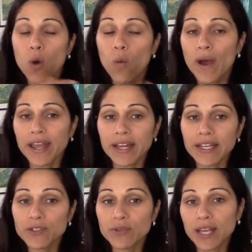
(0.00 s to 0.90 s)
What can I
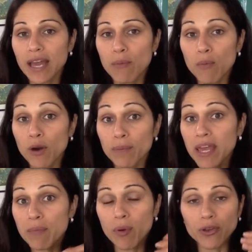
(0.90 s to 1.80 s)
do to get more
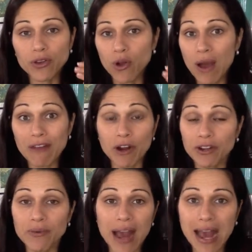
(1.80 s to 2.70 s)
people? Are
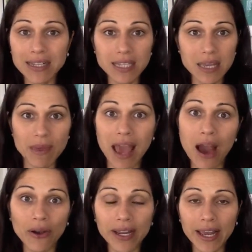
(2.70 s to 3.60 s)
you asking me, how
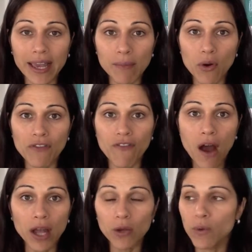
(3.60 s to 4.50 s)
can I get more
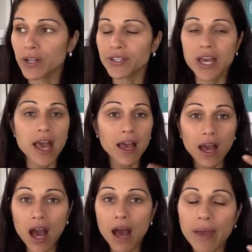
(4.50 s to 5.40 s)
followers?
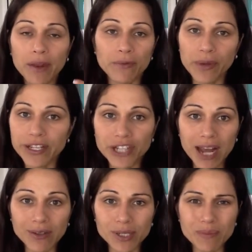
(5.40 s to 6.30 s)
Come and reach
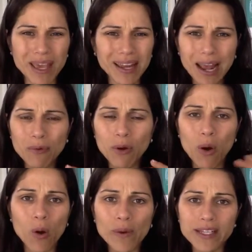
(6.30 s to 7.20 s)
out to me, and I will
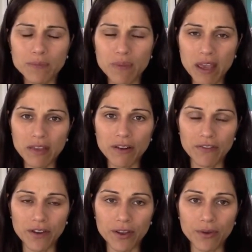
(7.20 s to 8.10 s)
always be there
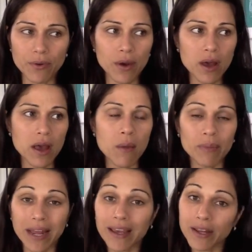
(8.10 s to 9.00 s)
for you.
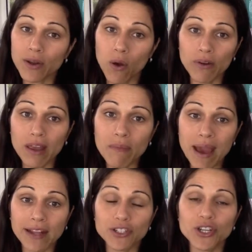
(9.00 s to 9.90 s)
But I can only
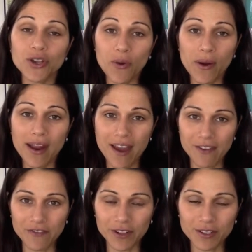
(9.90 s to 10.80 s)
match your
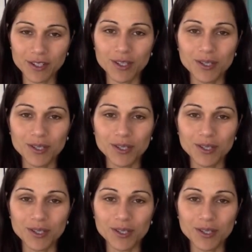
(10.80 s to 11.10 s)
efforts.